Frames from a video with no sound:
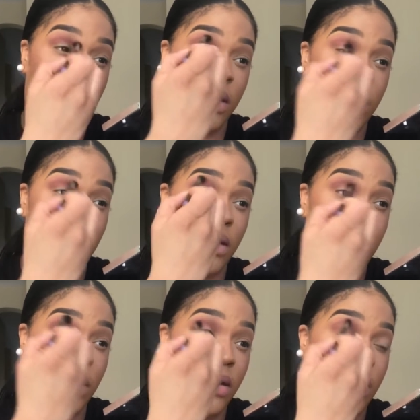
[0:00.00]
Okay,
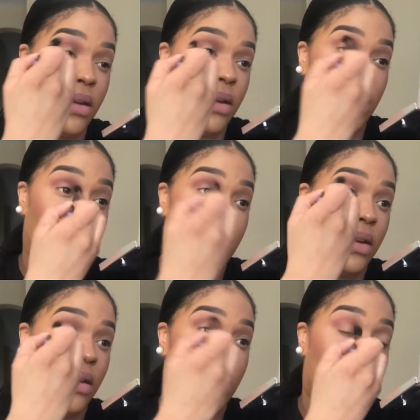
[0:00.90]

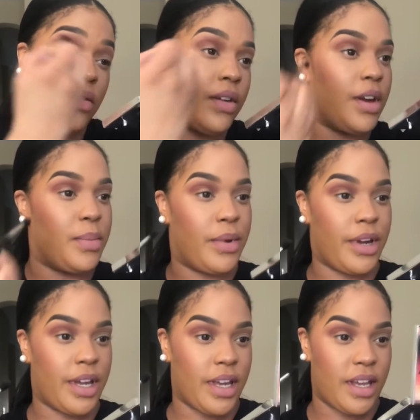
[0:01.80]
very
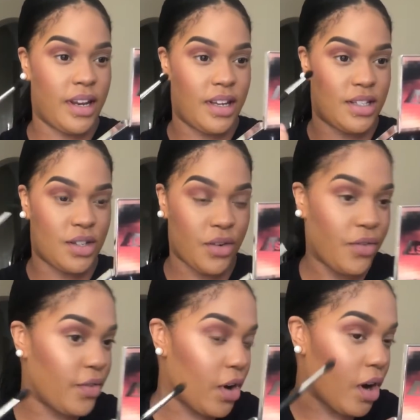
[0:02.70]
pretty
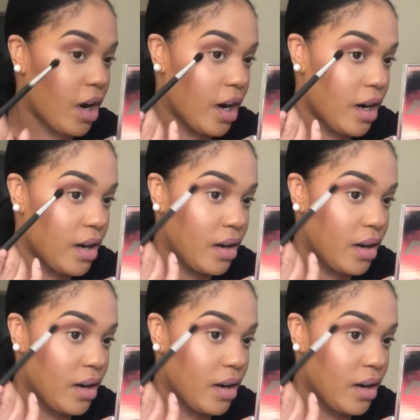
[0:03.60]
so far.